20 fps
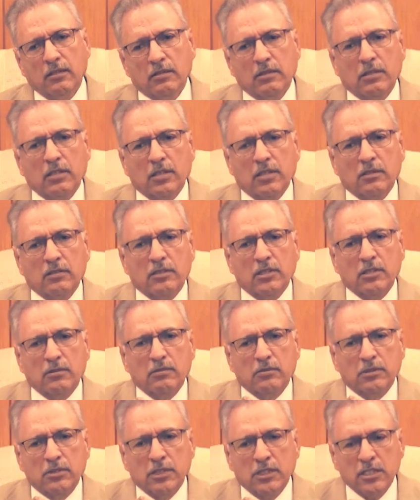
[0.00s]

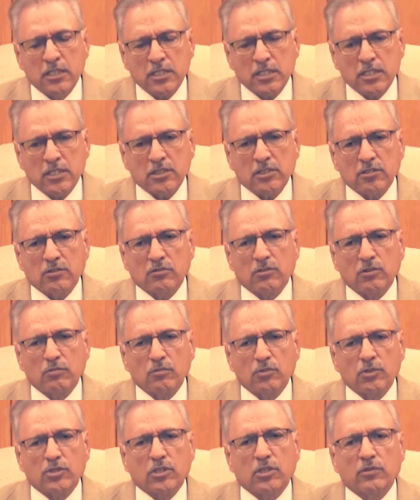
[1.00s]
the interests of the
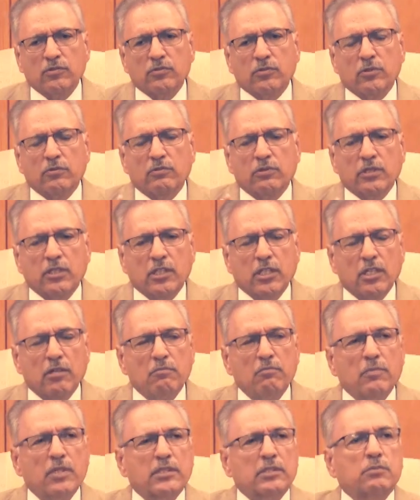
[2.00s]
Muslims of
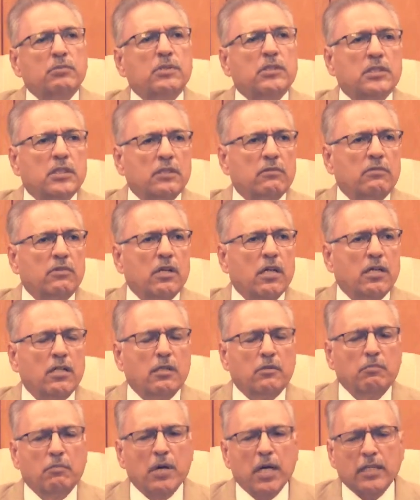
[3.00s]
India must be
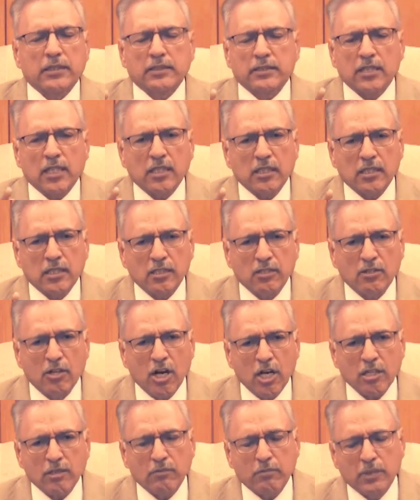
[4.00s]
safeguarded. Pakistan did
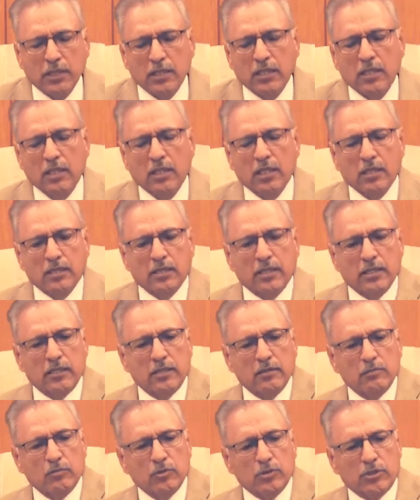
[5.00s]
not mean
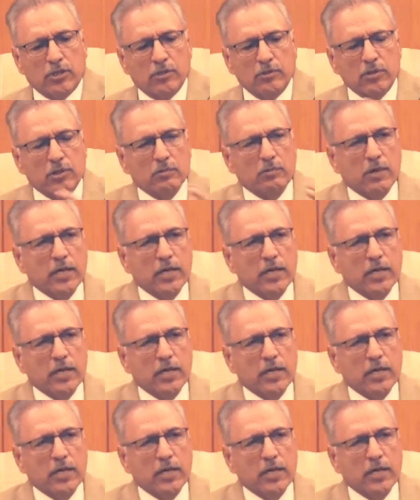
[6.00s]
that the Muslims